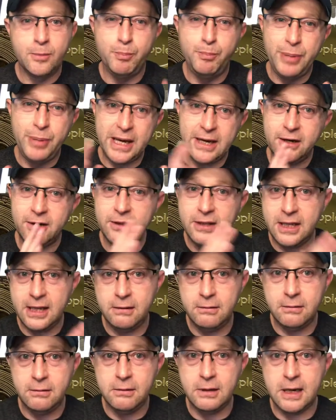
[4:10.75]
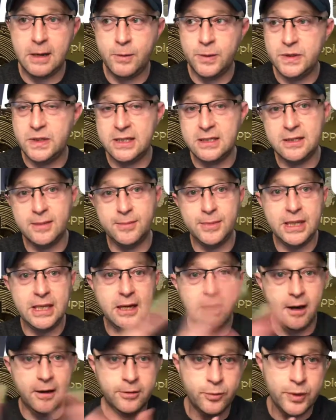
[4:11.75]
better than I would say some of the
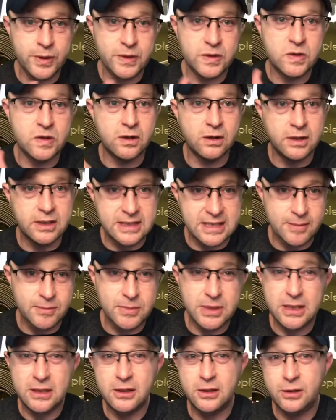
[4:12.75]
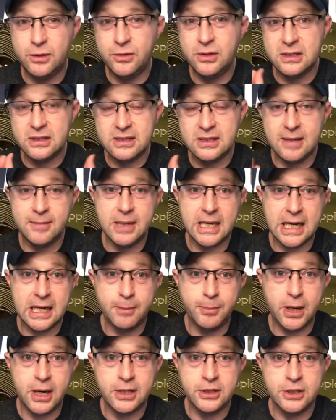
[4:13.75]
other ones that are attempting to do this same kind of
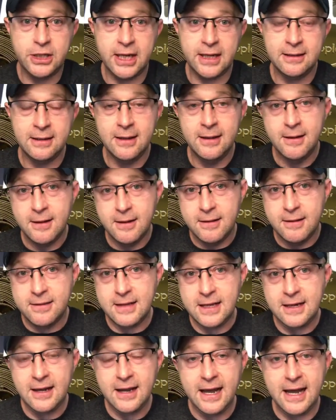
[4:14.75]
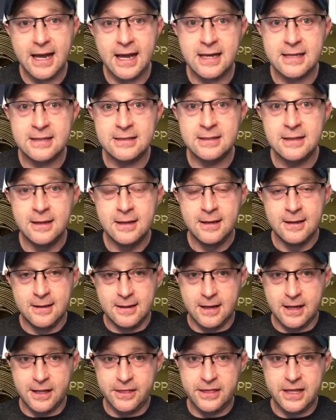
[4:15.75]
project. Theta has
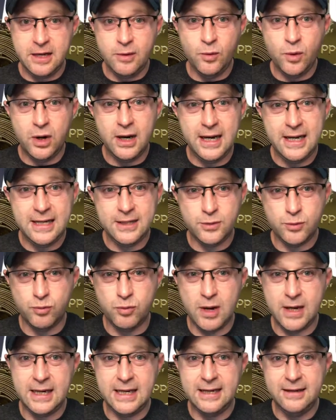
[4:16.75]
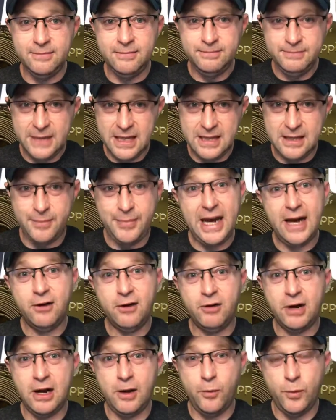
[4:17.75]
a thing where it's running in the
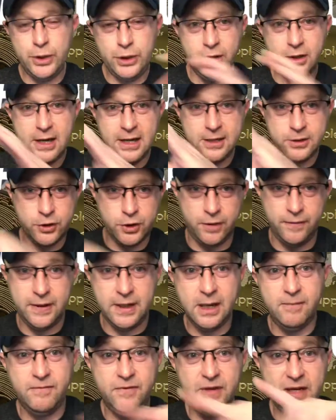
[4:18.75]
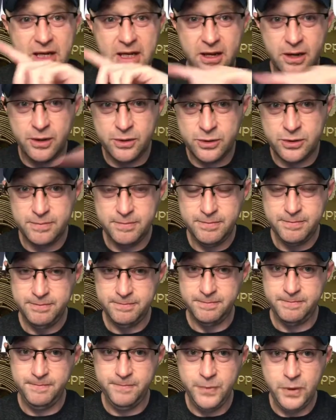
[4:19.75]
background when you're not serving up videos
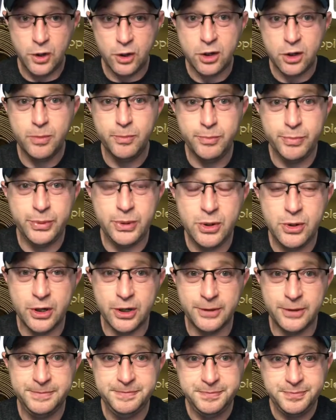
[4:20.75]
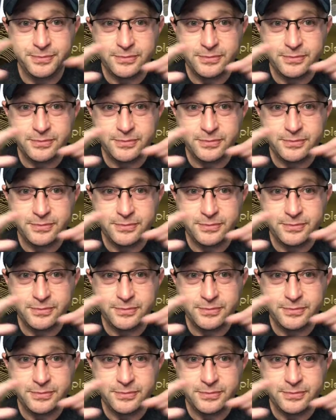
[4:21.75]
your computer